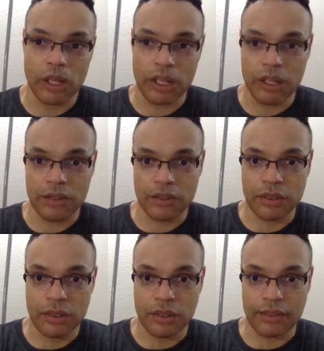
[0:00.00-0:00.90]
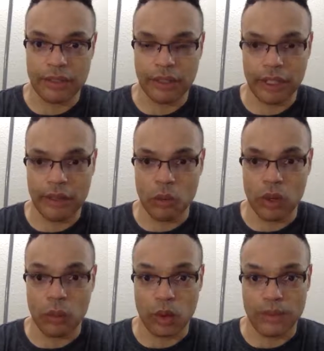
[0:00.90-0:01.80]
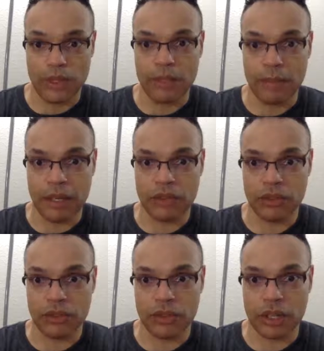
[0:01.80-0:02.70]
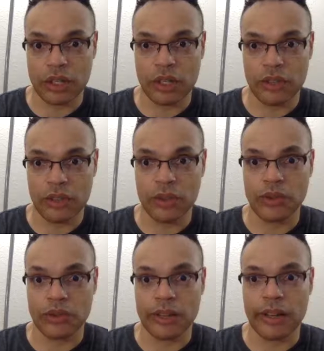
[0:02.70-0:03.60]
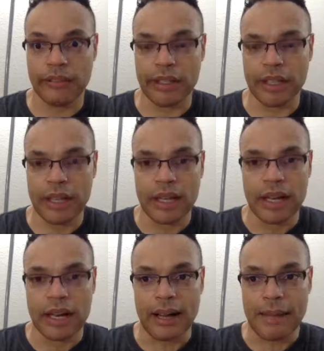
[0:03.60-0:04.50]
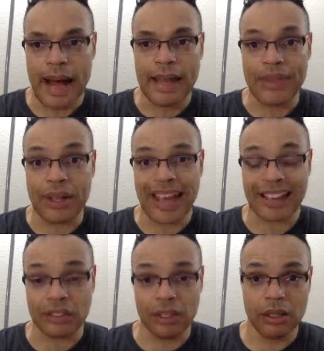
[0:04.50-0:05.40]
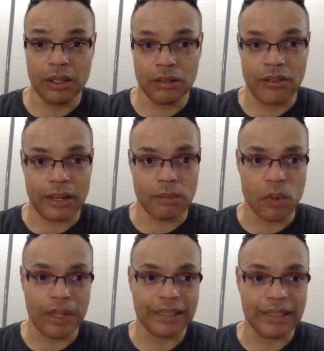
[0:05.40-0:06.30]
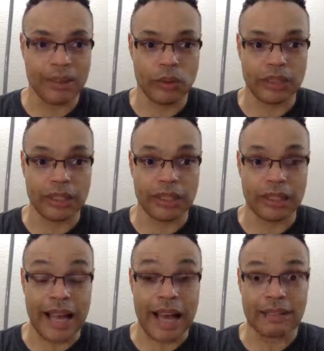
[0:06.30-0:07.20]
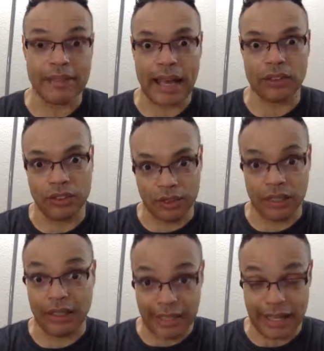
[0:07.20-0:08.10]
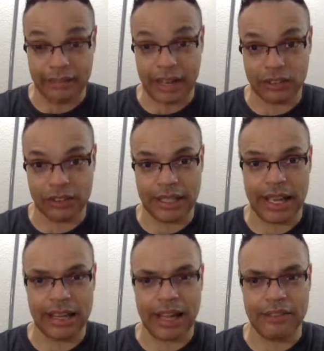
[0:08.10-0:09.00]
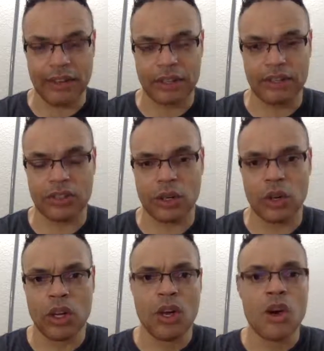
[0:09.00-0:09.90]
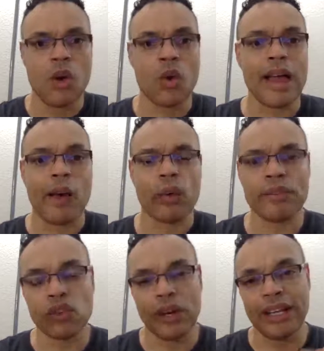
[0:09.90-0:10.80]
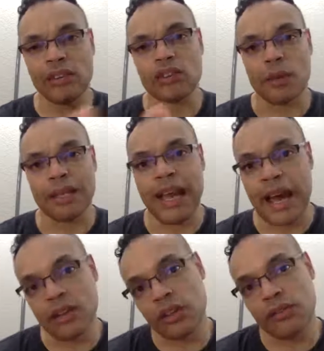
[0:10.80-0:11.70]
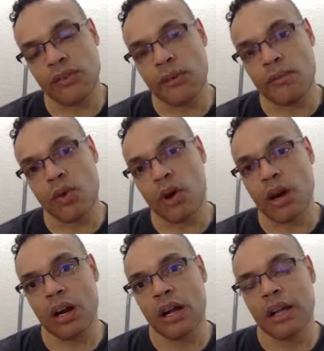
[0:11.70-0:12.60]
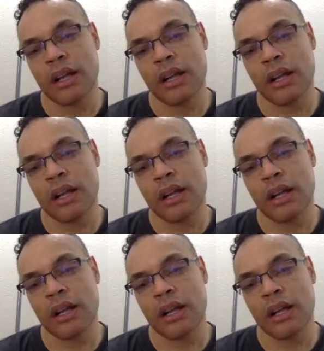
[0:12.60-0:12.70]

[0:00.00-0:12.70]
is definitely well worth it and makes use of it. I thought, actually, final point, that there was a lot of action that I felt as though, well, I would have traded some of the action for more